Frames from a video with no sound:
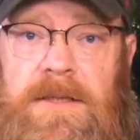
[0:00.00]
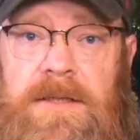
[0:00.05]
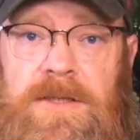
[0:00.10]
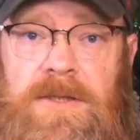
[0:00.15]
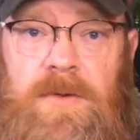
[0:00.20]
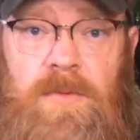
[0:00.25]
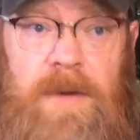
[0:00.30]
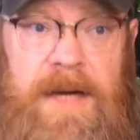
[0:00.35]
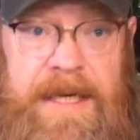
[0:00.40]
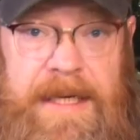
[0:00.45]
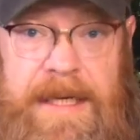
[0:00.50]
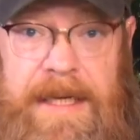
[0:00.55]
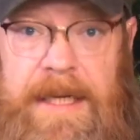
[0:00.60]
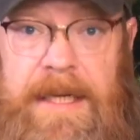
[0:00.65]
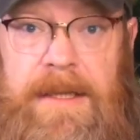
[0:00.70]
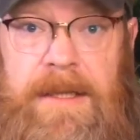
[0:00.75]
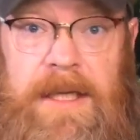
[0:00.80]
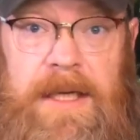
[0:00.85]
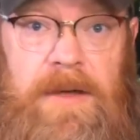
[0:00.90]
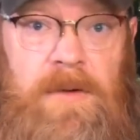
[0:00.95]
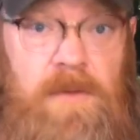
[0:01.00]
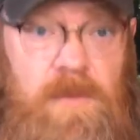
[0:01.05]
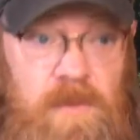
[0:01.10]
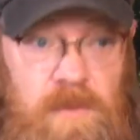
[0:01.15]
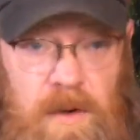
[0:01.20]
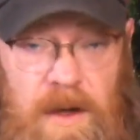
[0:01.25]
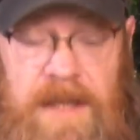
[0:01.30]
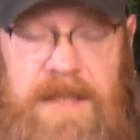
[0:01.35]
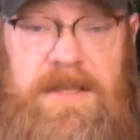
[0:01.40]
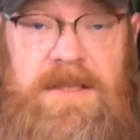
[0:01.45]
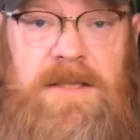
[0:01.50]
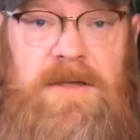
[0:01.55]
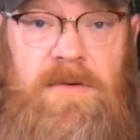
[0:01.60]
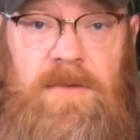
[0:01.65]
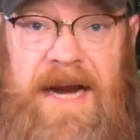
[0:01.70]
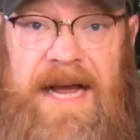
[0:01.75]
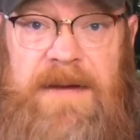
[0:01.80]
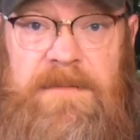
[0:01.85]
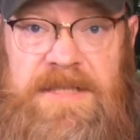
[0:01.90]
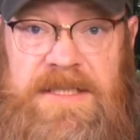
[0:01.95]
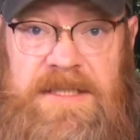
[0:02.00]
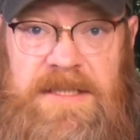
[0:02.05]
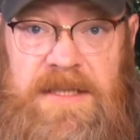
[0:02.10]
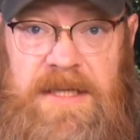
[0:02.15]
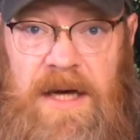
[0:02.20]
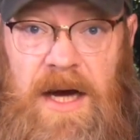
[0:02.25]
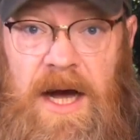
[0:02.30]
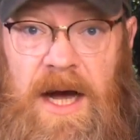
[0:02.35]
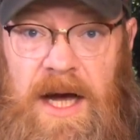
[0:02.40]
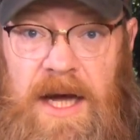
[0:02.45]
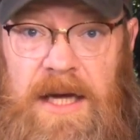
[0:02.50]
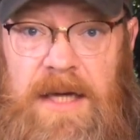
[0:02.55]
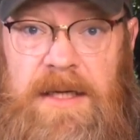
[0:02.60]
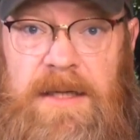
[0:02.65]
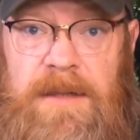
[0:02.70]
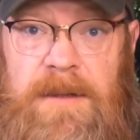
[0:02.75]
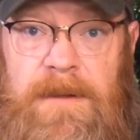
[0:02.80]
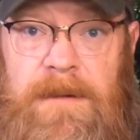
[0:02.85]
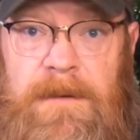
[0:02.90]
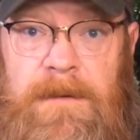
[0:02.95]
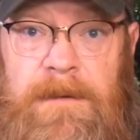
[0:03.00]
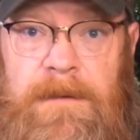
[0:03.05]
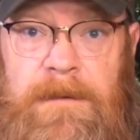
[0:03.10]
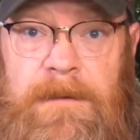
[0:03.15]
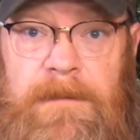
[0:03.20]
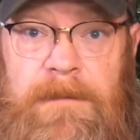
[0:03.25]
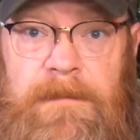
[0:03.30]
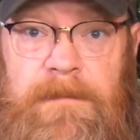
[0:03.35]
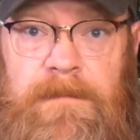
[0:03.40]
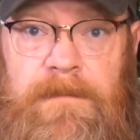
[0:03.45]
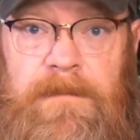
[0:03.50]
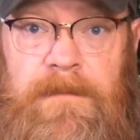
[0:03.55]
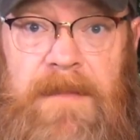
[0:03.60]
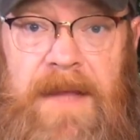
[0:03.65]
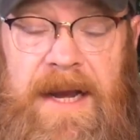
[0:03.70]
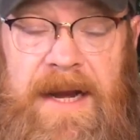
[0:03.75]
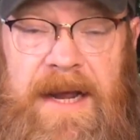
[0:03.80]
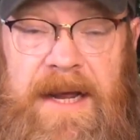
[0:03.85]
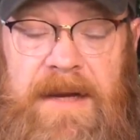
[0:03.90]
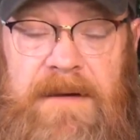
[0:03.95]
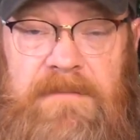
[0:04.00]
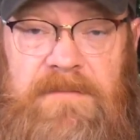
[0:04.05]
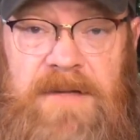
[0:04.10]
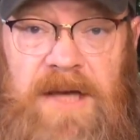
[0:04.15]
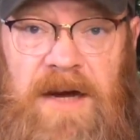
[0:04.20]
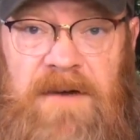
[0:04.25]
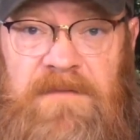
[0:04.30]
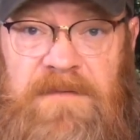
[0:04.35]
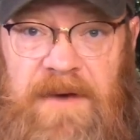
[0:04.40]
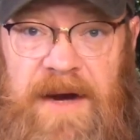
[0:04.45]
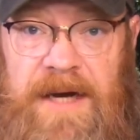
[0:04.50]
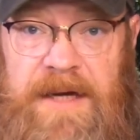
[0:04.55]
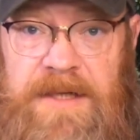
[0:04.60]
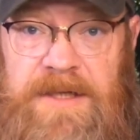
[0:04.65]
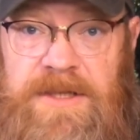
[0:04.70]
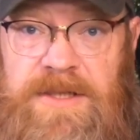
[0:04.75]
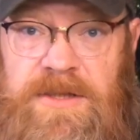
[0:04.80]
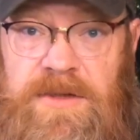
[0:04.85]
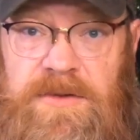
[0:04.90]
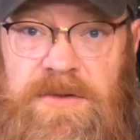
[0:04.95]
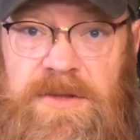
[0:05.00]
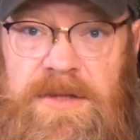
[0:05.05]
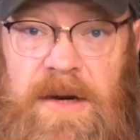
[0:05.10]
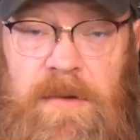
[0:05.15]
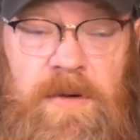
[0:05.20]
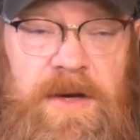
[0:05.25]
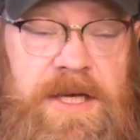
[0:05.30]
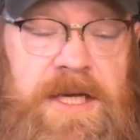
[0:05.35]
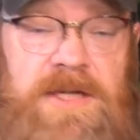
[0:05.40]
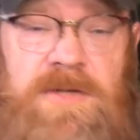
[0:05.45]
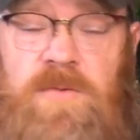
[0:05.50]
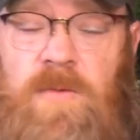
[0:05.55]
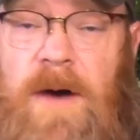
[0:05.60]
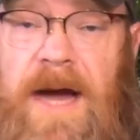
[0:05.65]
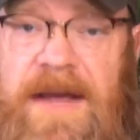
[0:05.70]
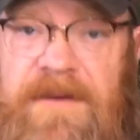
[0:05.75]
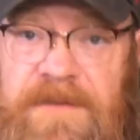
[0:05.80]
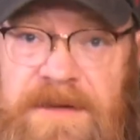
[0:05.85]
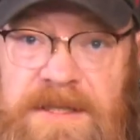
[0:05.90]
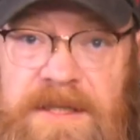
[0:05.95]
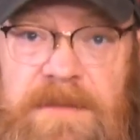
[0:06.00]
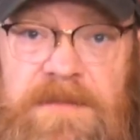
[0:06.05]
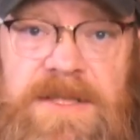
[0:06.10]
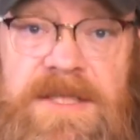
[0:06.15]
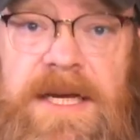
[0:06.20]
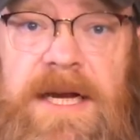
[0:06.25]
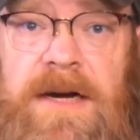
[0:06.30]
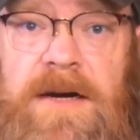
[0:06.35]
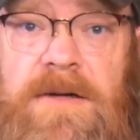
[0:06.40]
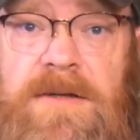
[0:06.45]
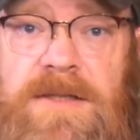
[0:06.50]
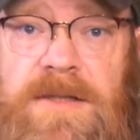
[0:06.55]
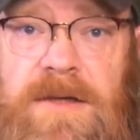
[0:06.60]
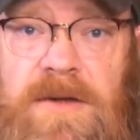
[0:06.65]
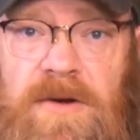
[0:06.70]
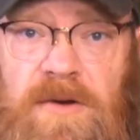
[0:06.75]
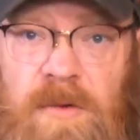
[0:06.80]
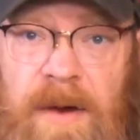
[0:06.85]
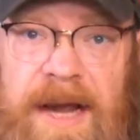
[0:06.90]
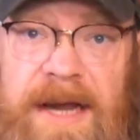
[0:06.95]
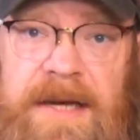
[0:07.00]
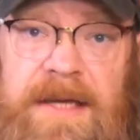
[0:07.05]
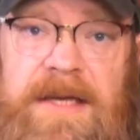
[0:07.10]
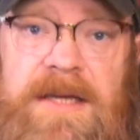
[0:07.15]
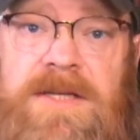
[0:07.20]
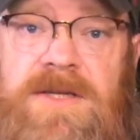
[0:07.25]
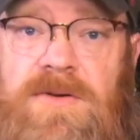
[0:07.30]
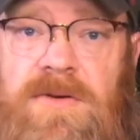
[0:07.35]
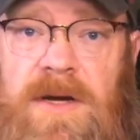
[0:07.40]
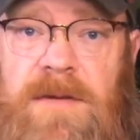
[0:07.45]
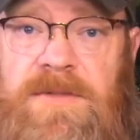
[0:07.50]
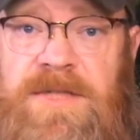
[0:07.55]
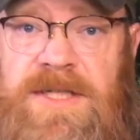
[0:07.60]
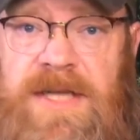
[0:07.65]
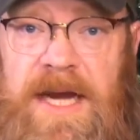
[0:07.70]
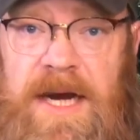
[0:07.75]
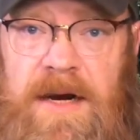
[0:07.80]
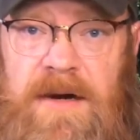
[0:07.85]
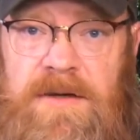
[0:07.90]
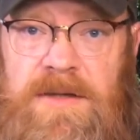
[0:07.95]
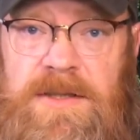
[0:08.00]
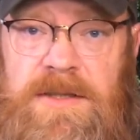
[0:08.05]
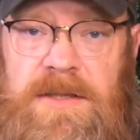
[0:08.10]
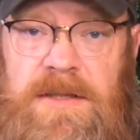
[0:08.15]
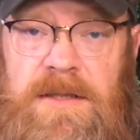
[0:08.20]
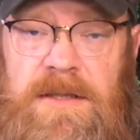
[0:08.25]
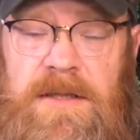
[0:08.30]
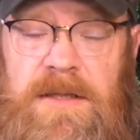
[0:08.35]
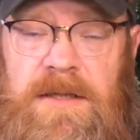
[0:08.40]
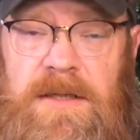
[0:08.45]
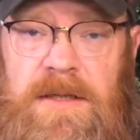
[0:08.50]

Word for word: So Ricky then runs and grabs his gun, and a gunfight ensues. Now, Ricky's wife is upstairs, their grandkids are upstairs.